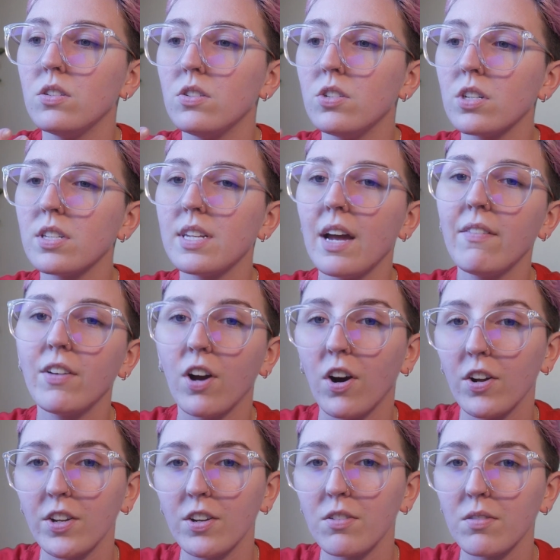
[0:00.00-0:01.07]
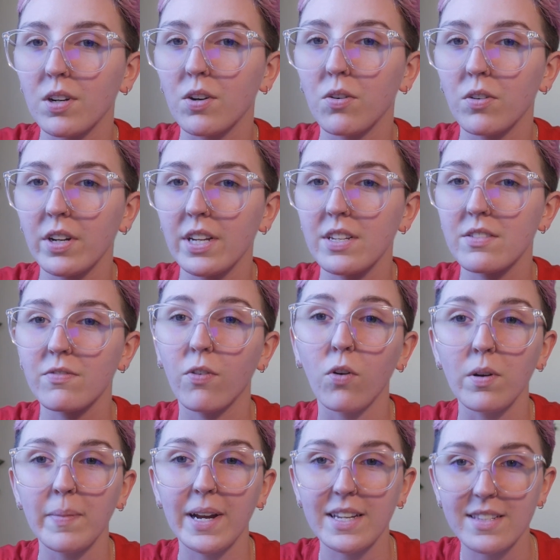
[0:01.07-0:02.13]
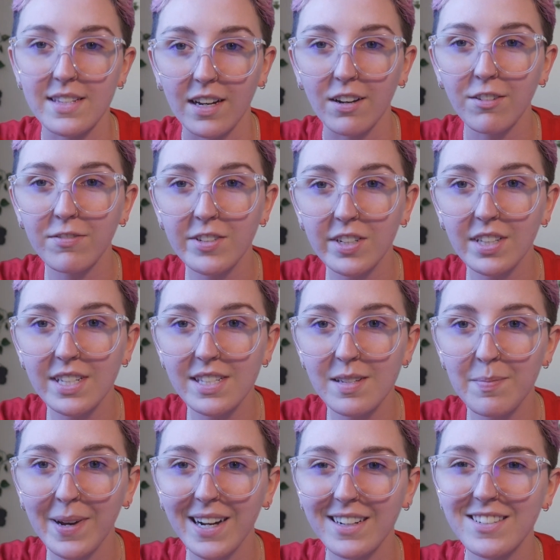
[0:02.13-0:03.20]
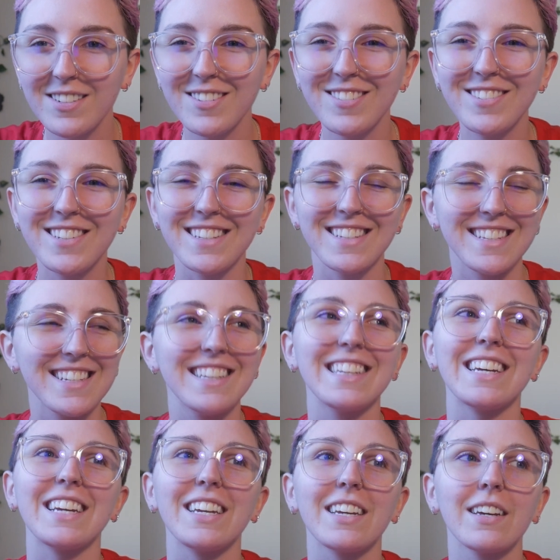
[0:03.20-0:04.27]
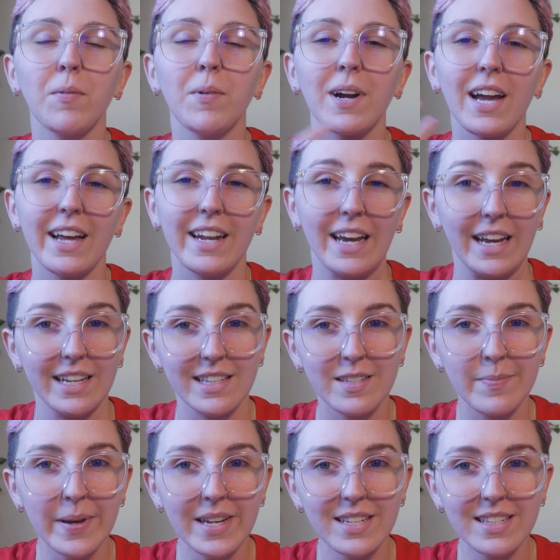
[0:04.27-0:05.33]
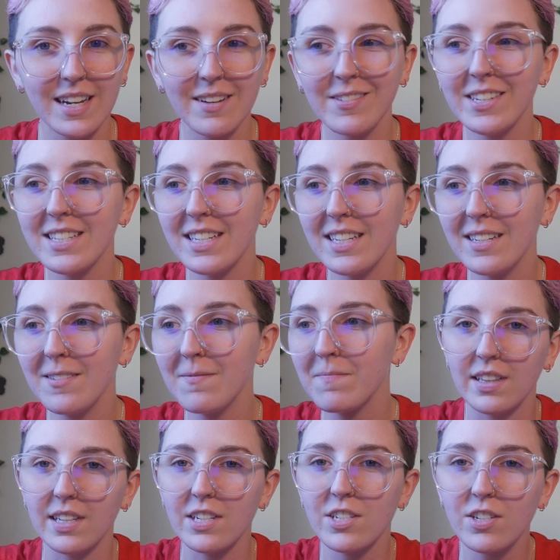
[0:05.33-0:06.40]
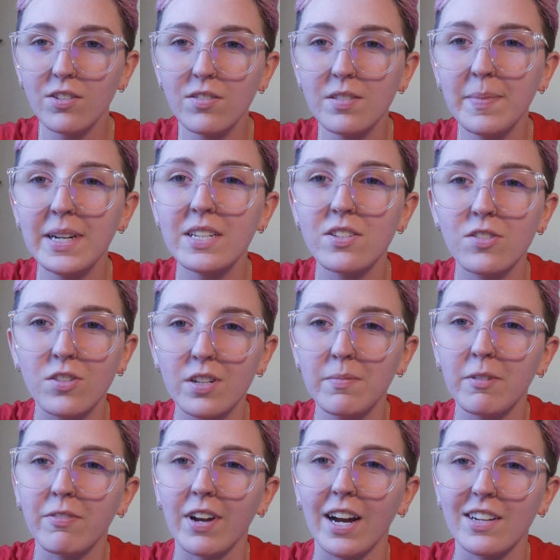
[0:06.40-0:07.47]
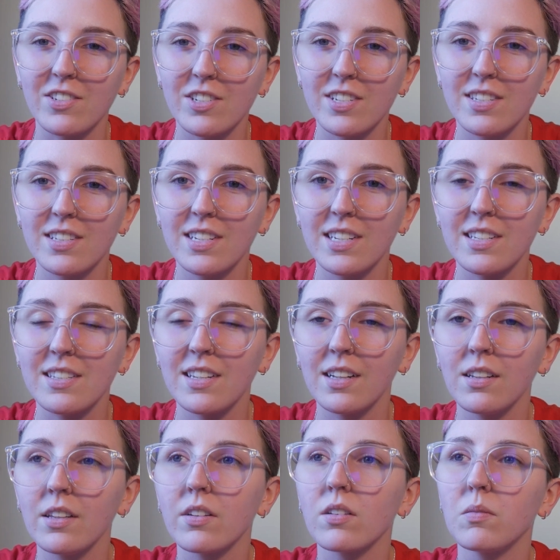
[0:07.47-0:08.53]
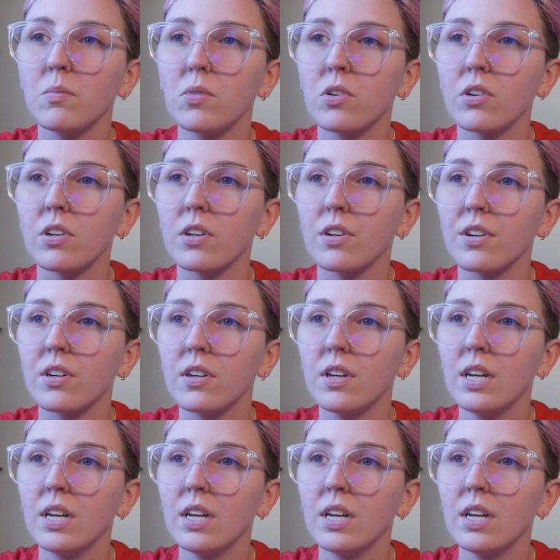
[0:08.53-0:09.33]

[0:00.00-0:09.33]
just having audio recordings for myself to listen back to see like what kind of headspace I was in. This shows my stream of consciousness a little more